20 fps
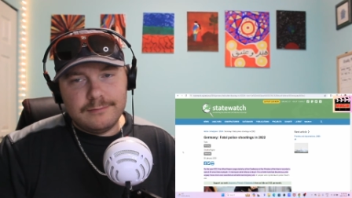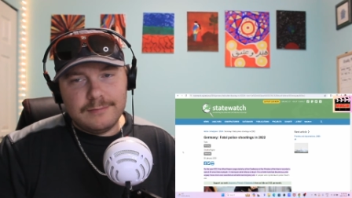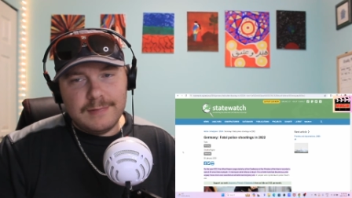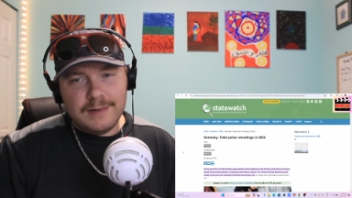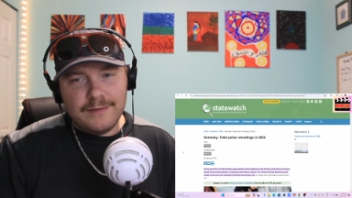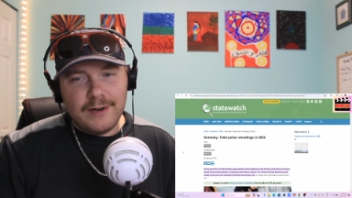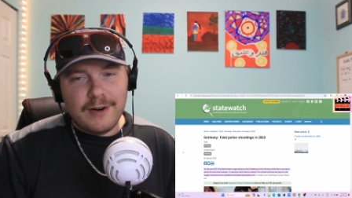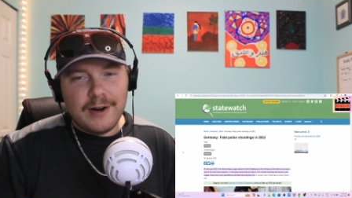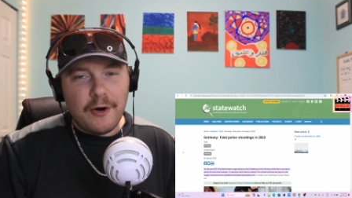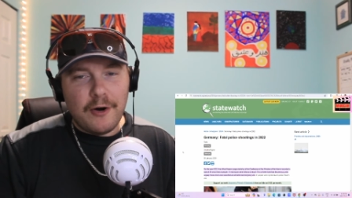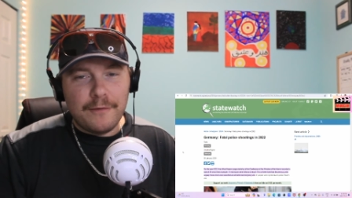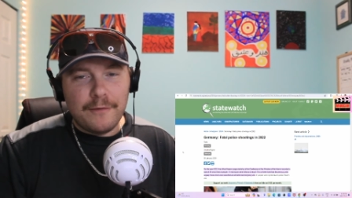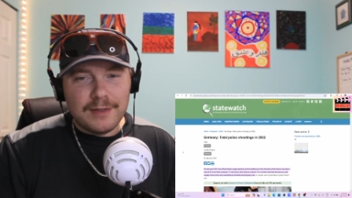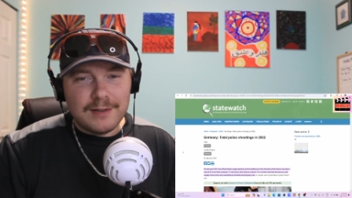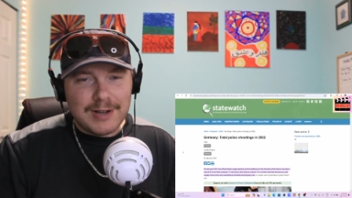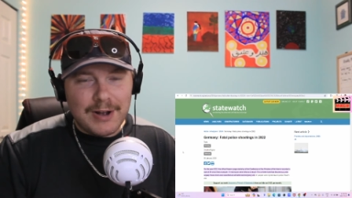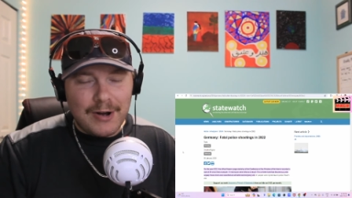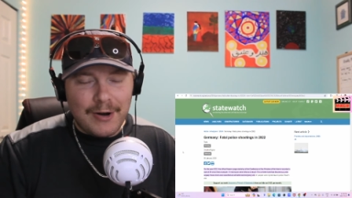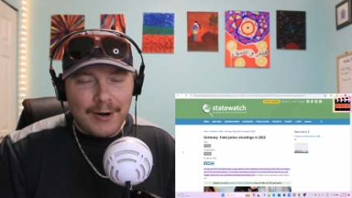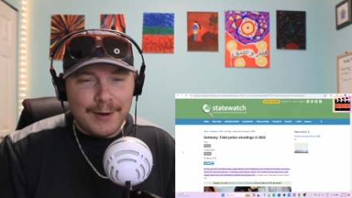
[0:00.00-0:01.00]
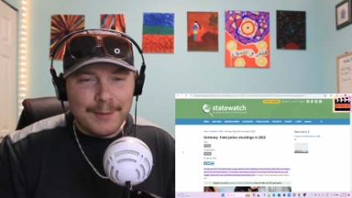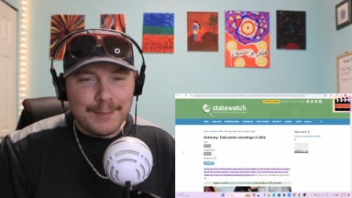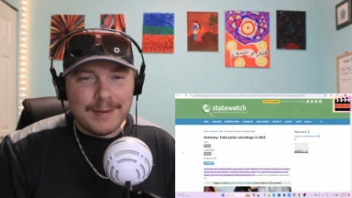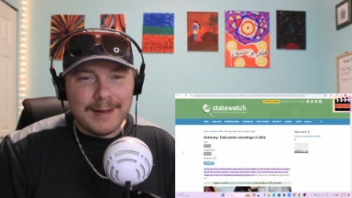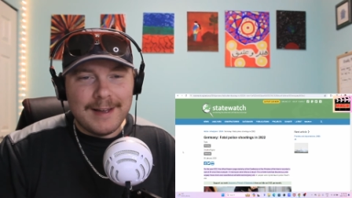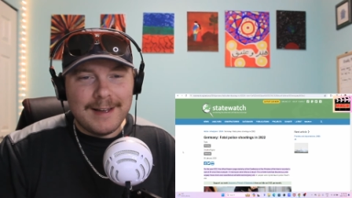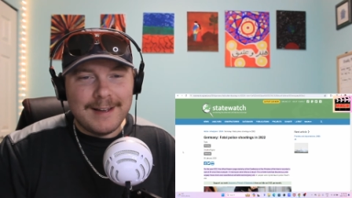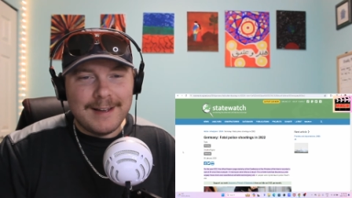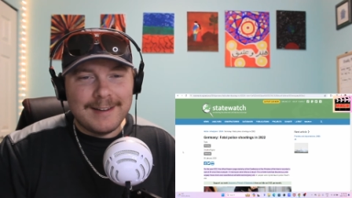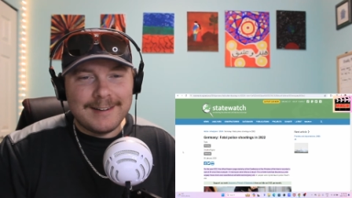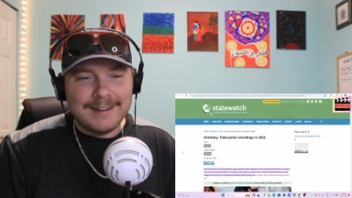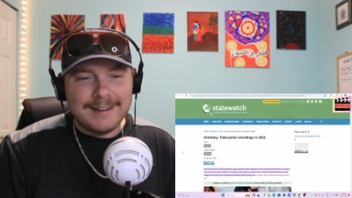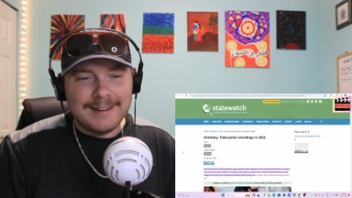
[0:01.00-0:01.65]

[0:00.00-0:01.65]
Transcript: very over the top and